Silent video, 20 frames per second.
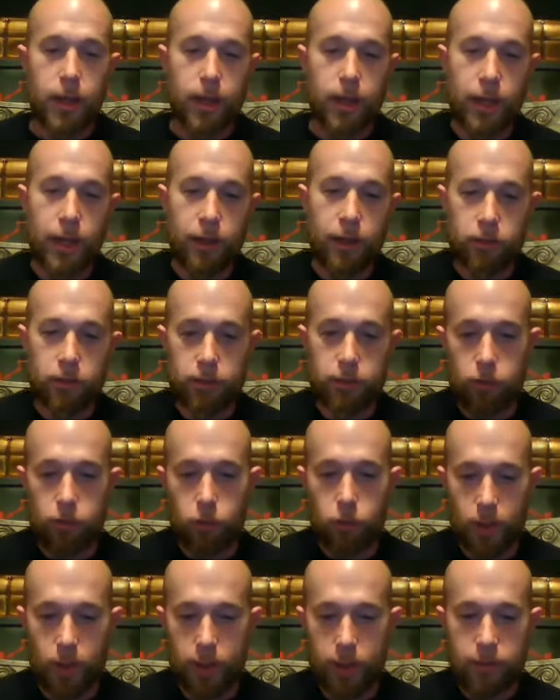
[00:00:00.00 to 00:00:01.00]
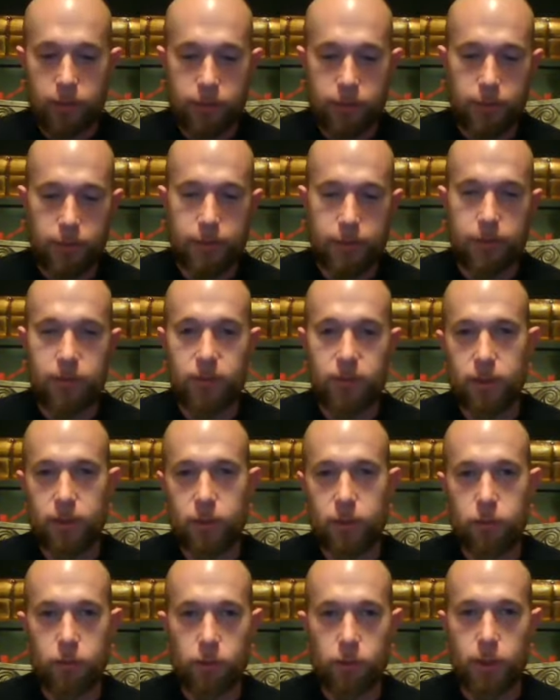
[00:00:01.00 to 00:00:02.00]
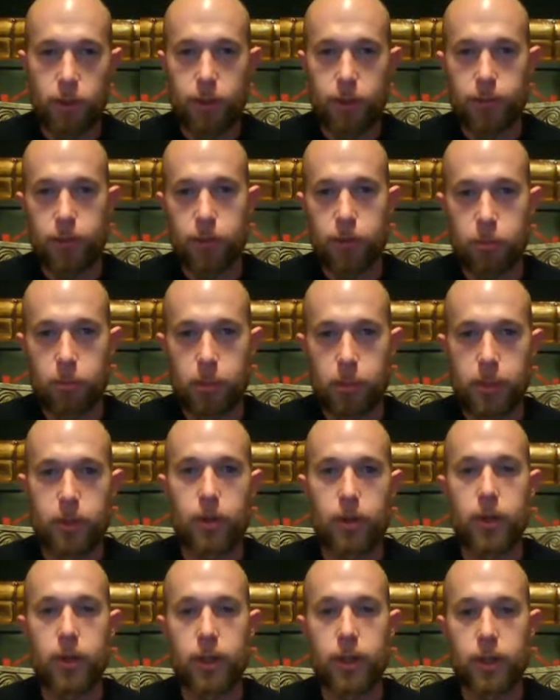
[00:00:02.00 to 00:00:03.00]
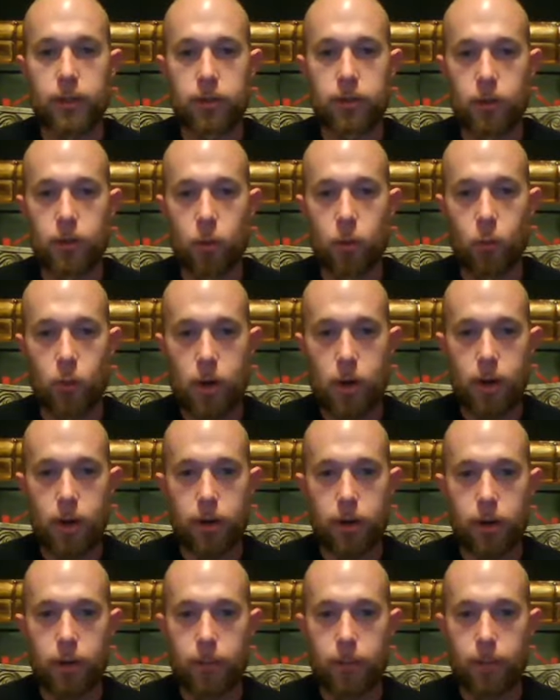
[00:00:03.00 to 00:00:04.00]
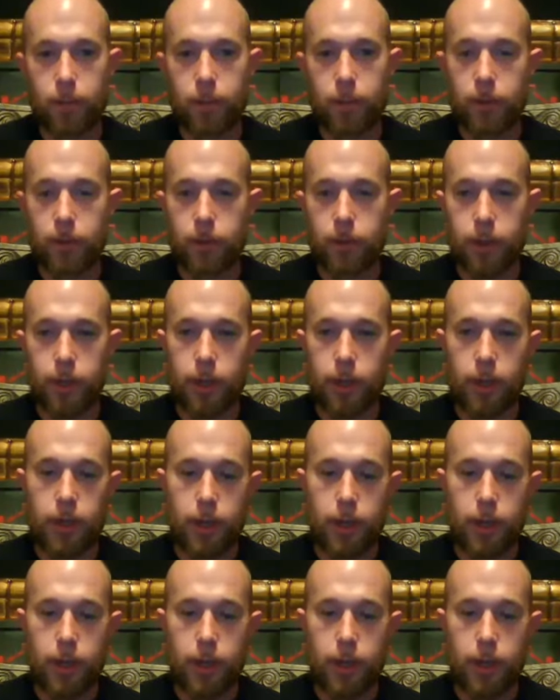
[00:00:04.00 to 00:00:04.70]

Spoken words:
and actually trace the sigil of the spirit into the water. Okay.